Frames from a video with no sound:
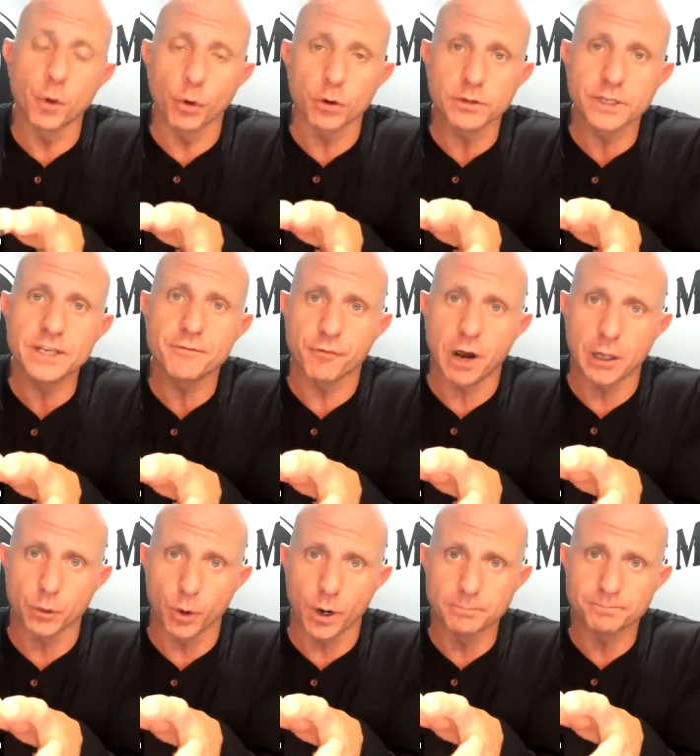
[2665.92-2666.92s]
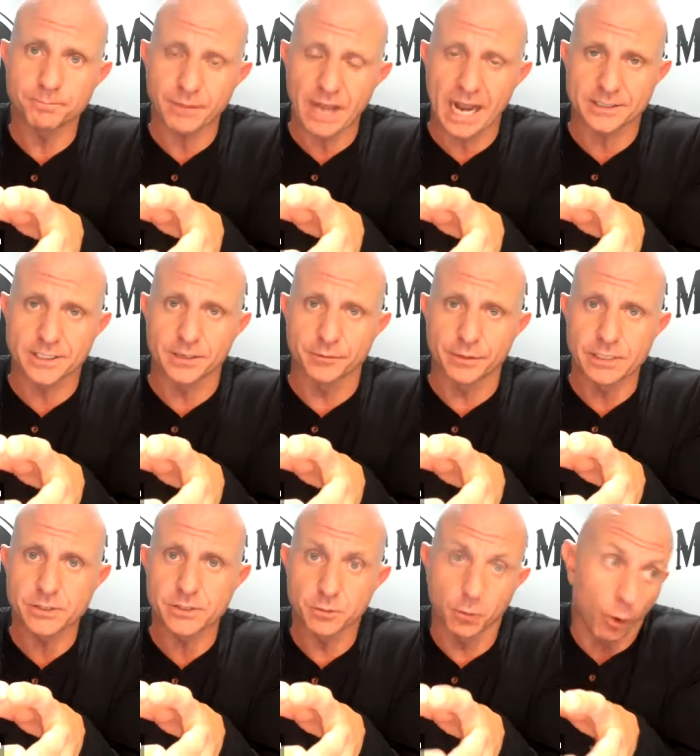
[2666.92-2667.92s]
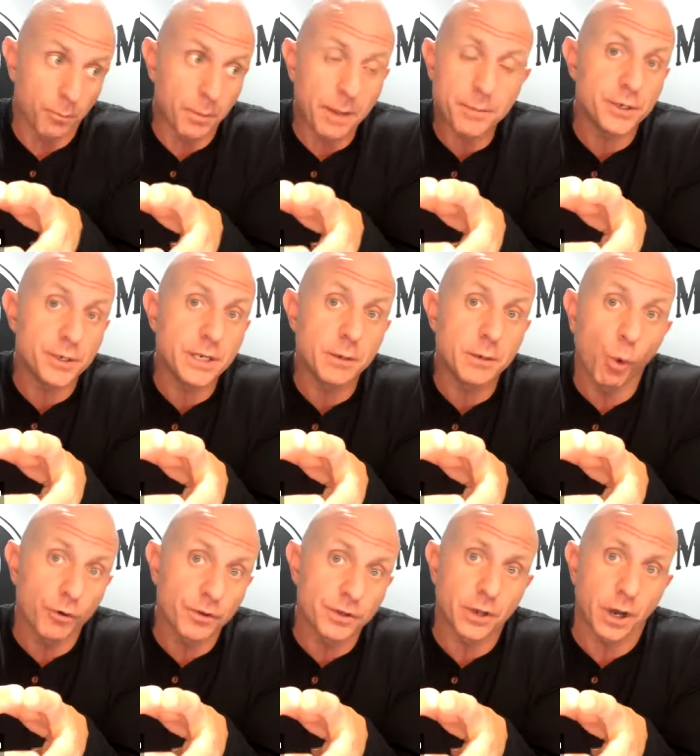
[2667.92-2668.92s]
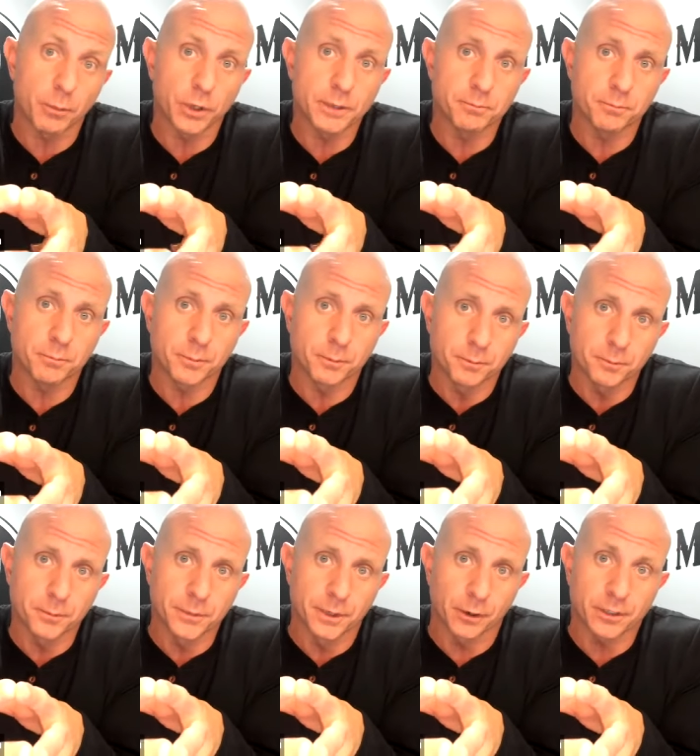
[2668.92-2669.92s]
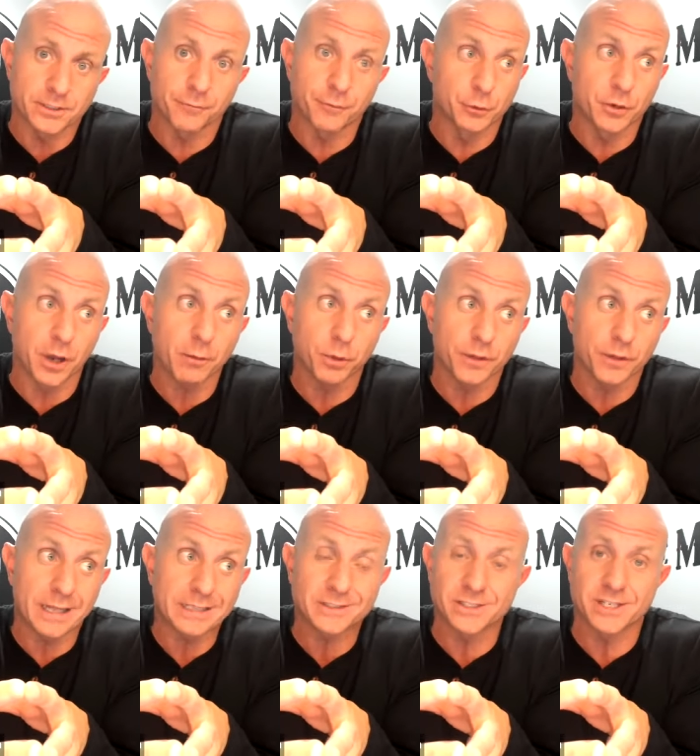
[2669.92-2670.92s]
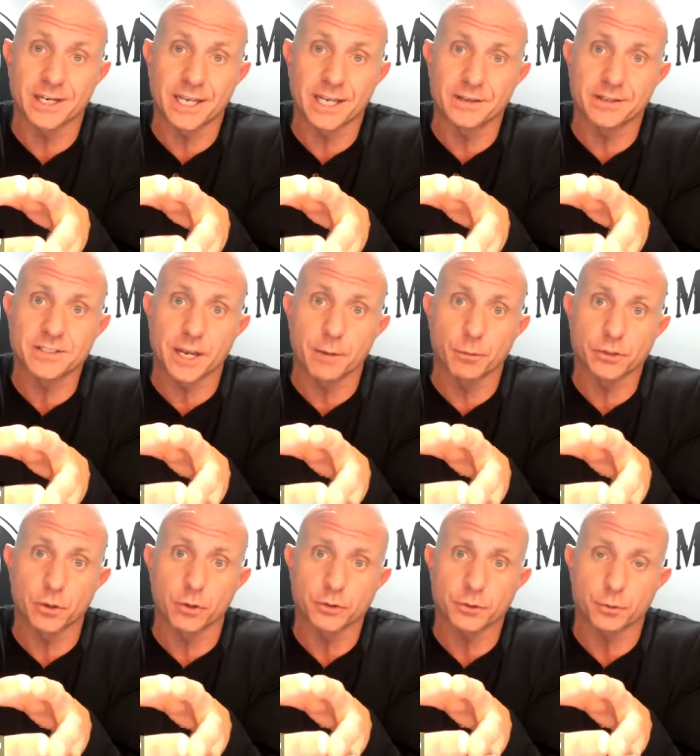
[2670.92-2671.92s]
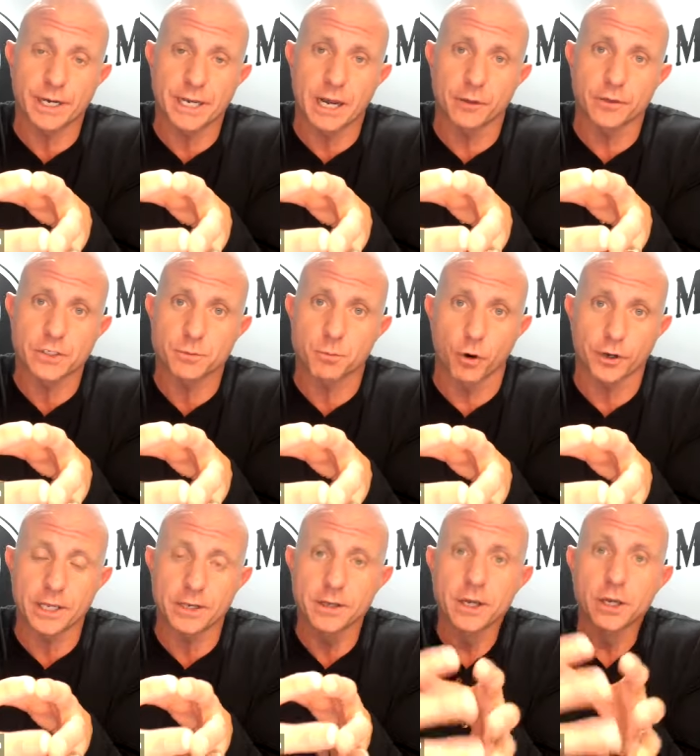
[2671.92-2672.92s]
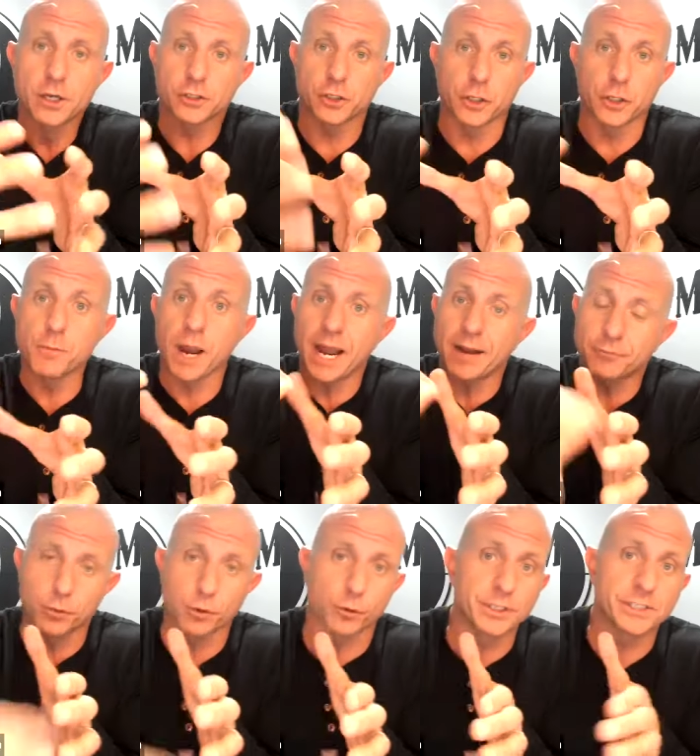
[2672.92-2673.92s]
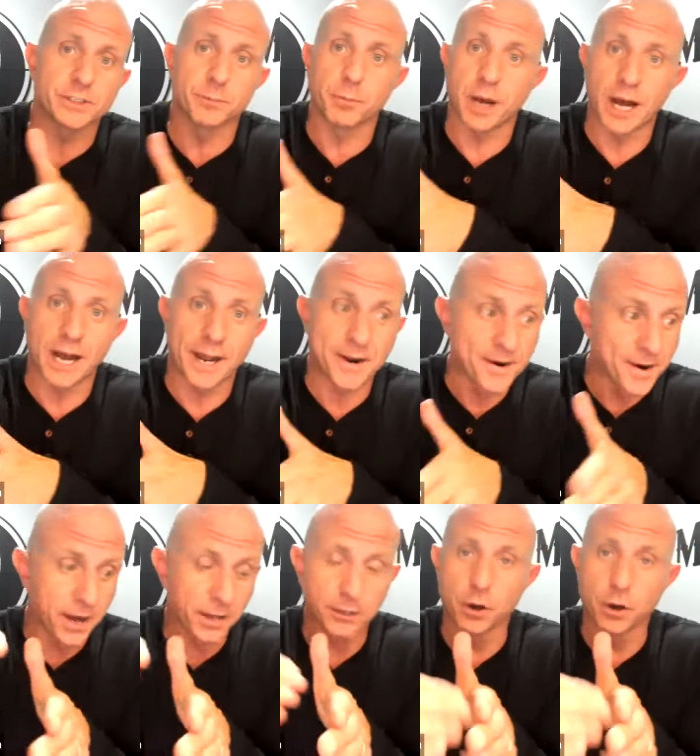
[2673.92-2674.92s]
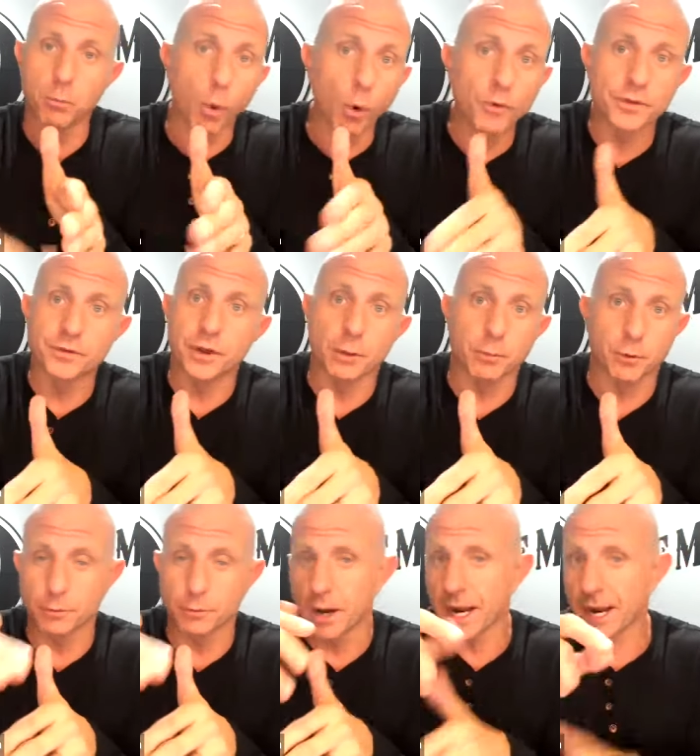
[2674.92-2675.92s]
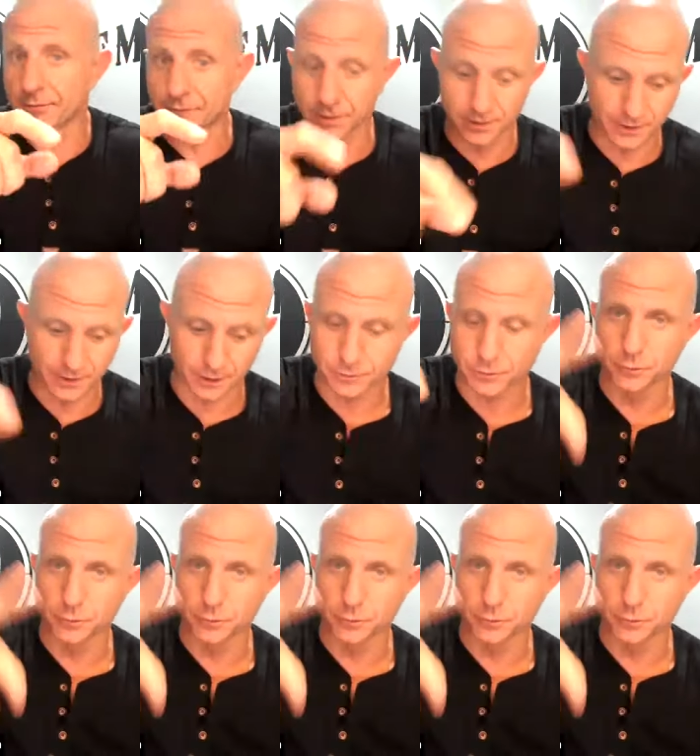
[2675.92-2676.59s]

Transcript: your lead follow up activities, or maybe you need to more than double it you know, because if you double it, that's just going to get you the same results right now in this market. So you might have to increase them by, you know, more than double. You might have to, you know,